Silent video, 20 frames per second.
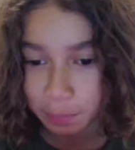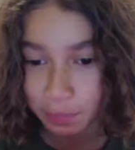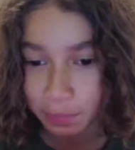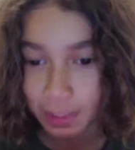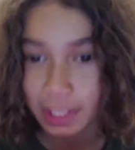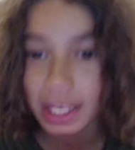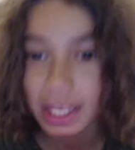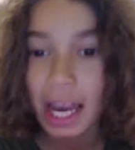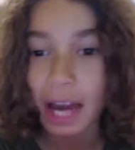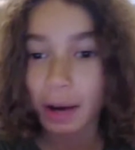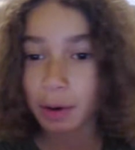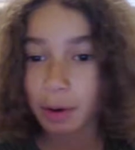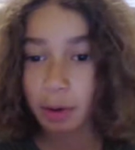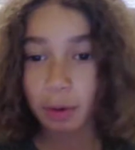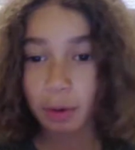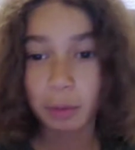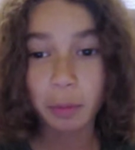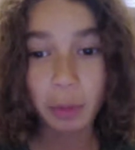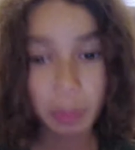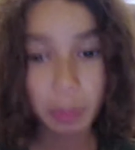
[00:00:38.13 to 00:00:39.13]
It
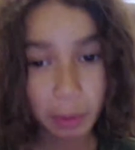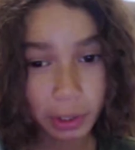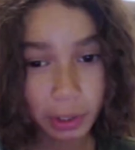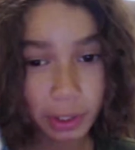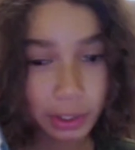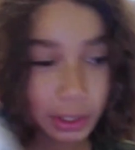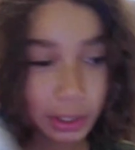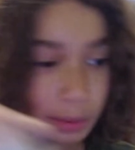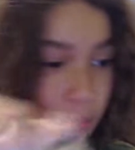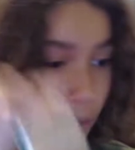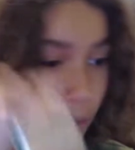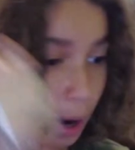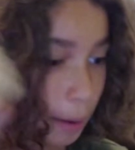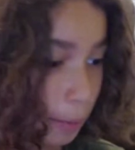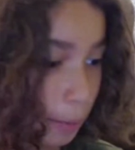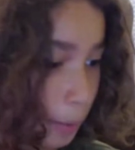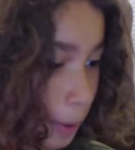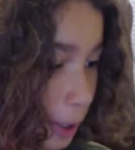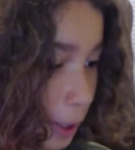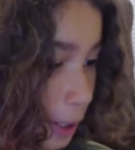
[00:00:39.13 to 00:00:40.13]
will work,
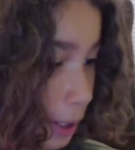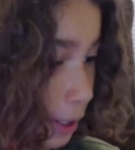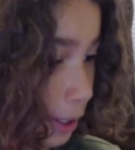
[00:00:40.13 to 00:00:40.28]
probably.